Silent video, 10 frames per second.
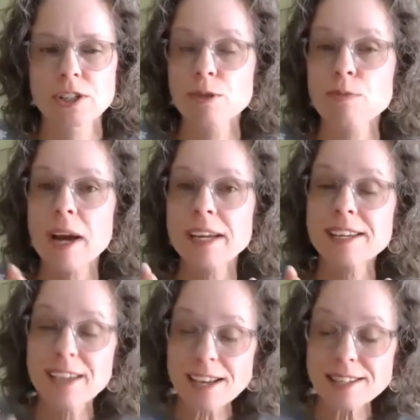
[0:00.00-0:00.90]
So my
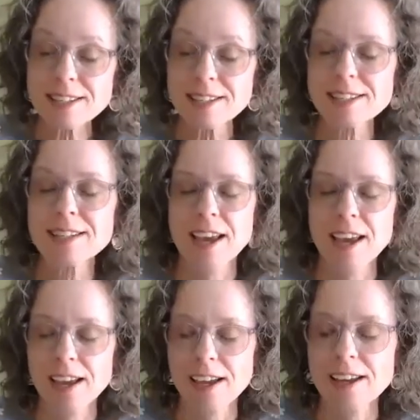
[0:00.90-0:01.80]
guest
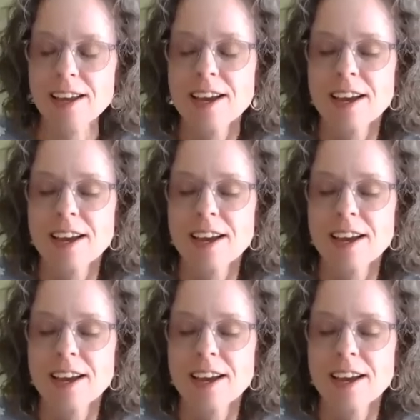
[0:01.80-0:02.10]
today